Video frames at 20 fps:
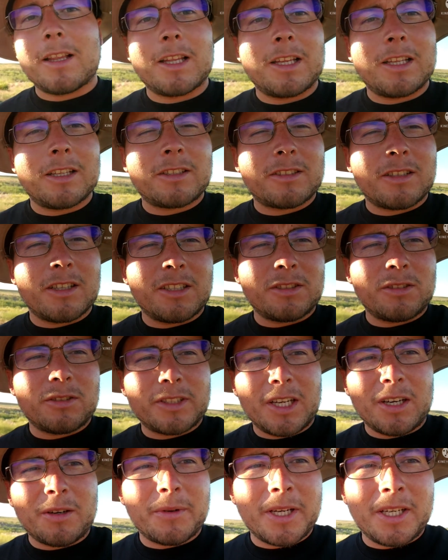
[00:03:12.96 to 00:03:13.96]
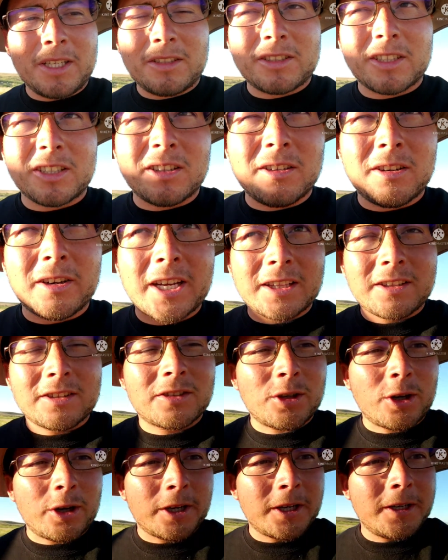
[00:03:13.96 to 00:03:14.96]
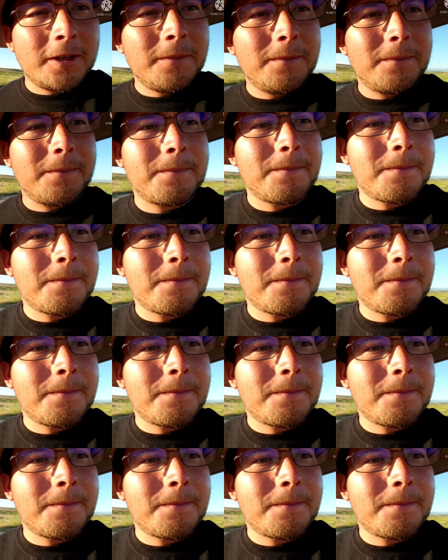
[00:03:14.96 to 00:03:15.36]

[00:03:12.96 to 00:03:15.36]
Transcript: let's, let's go down range and look at the target.